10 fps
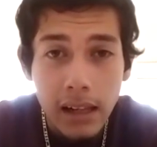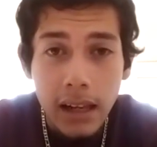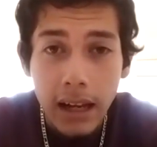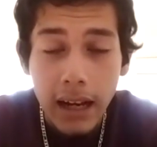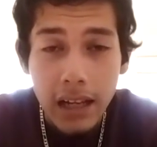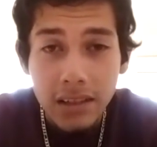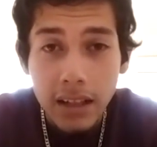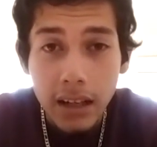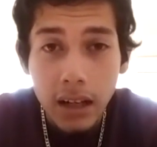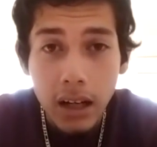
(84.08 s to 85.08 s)
I got
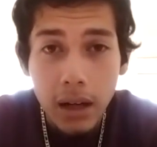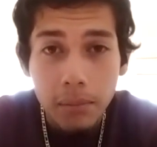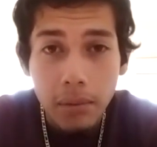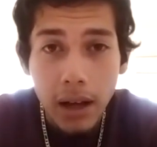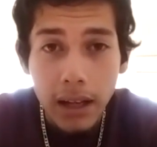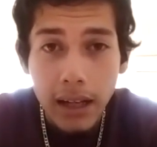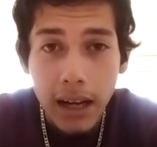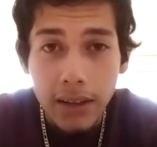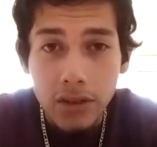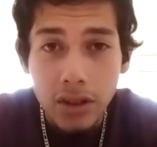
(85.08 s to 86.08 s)
set up, I
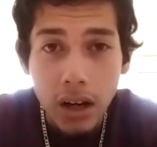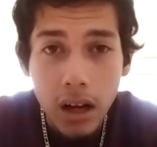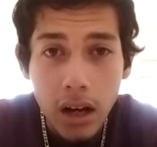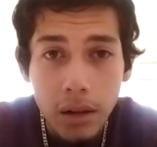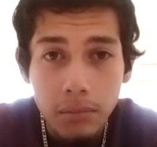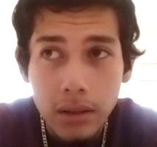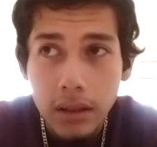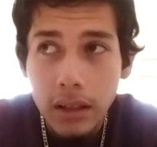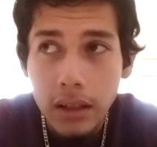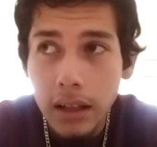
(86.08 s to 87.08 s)
got jumped,
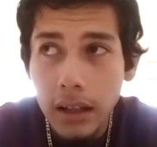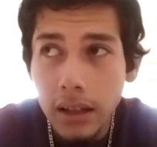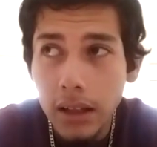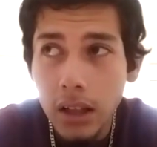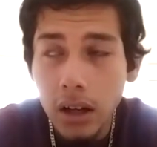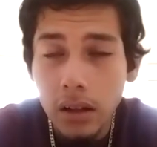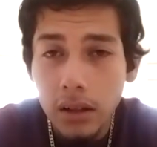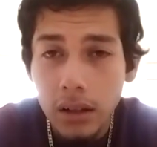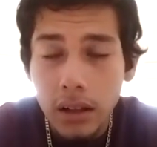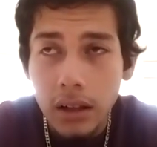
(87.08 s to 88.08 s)
you know.
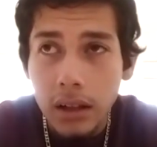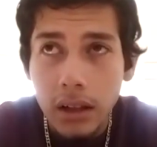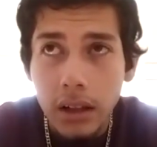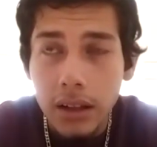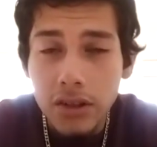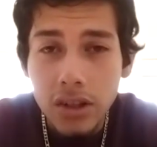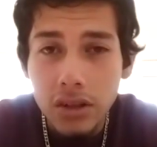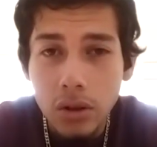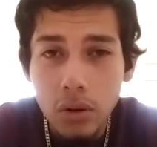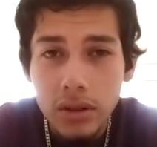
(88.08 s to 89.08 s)
It's
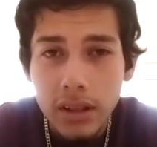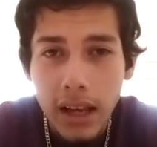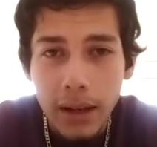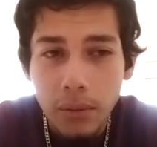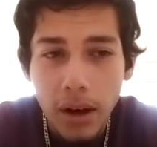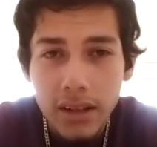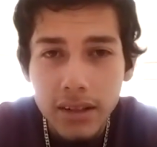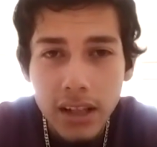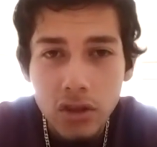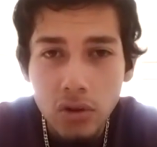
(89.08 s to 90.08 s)
just dudes like want to
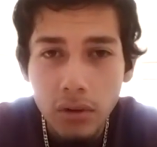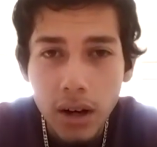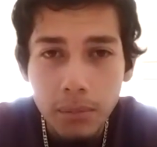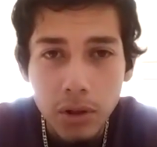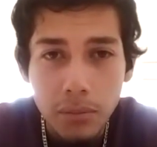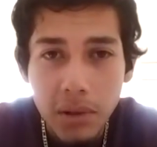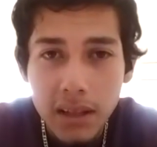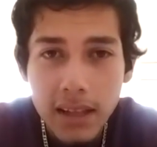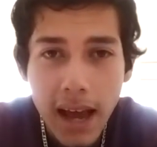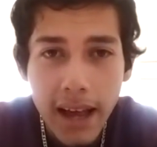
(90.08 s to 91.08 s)
set you up to
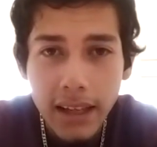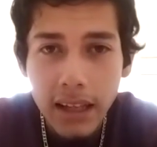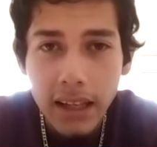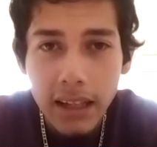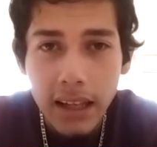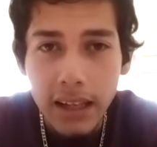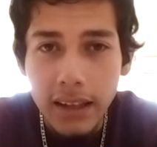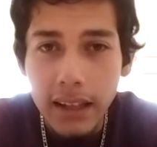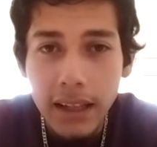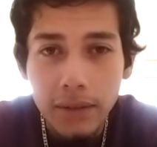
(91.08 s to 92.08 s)
be tagging
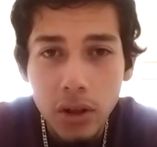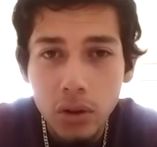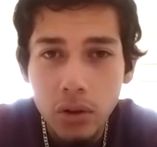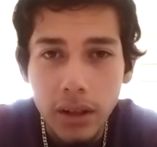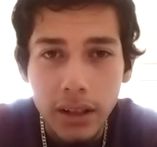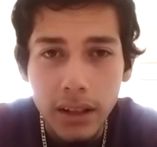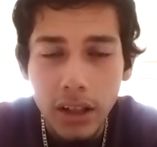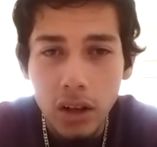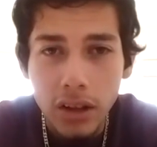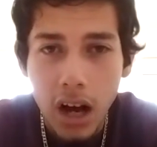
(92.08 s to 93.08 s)
and leave you and
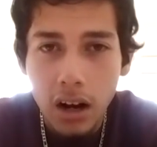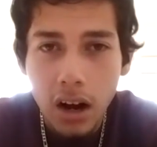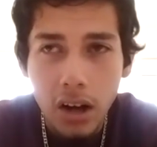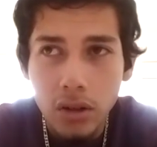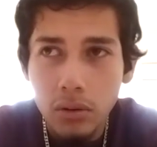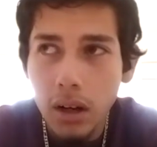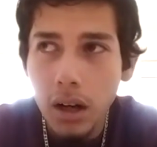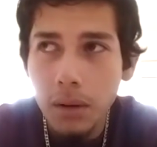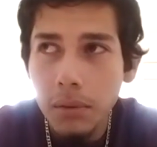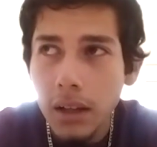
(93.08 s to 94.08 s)
not call you
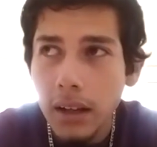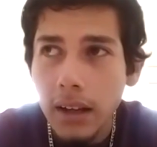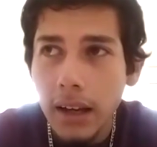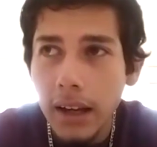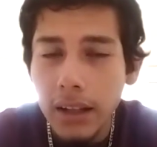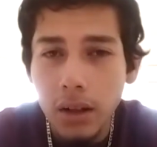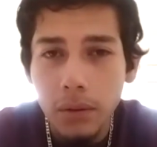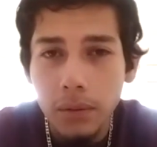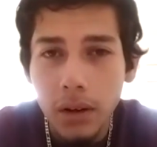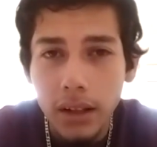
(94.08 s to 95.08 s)
up
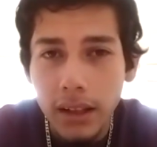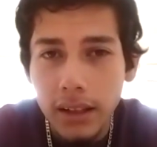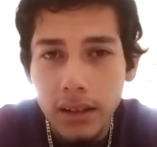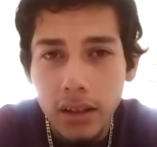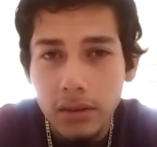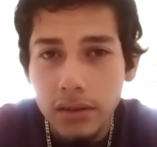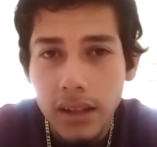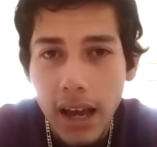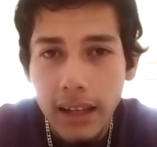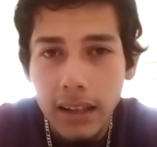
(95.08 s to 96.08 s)
and fucking
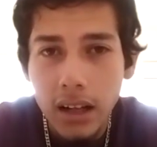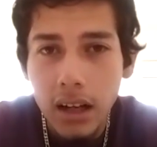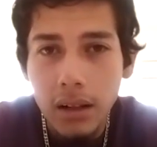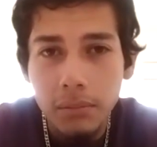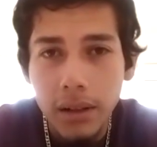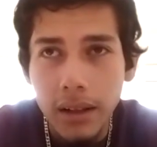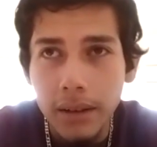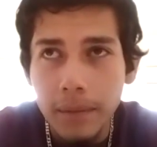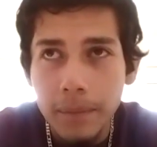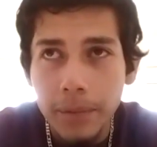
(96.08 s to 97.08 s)
tagging up
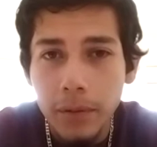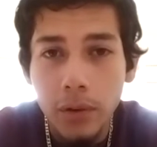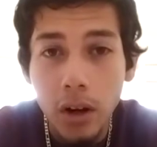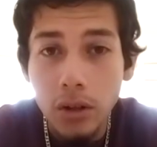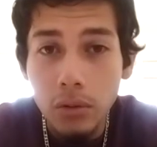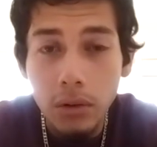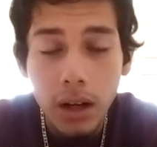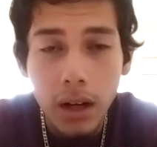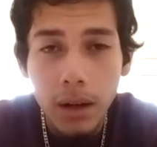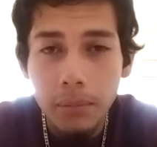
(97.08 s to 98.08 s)
and fuck you
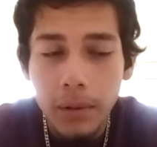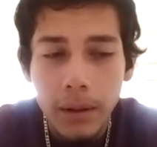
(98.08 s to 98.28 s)
up